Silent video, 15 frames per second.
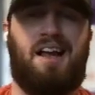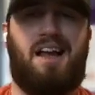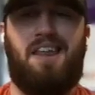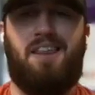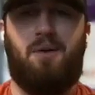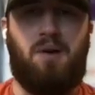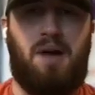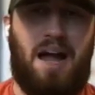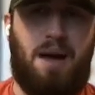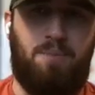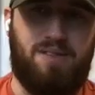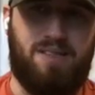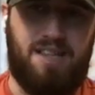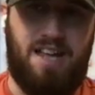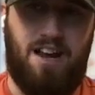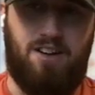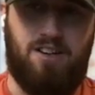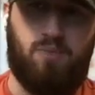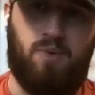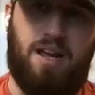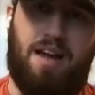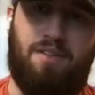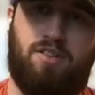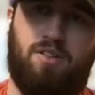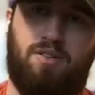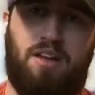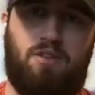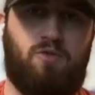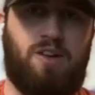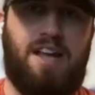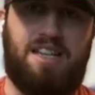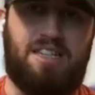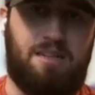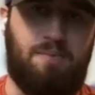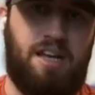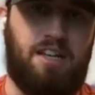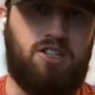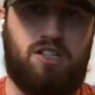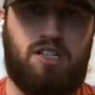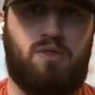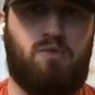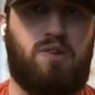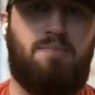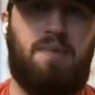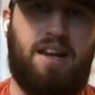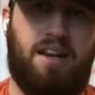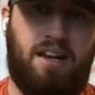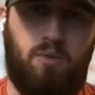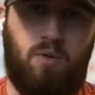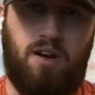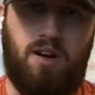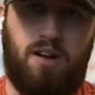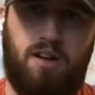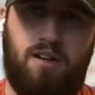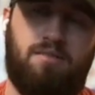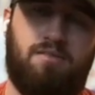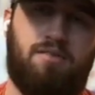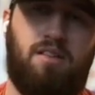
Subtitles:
And then what happens there is we have to then re-estimate just the remaining work,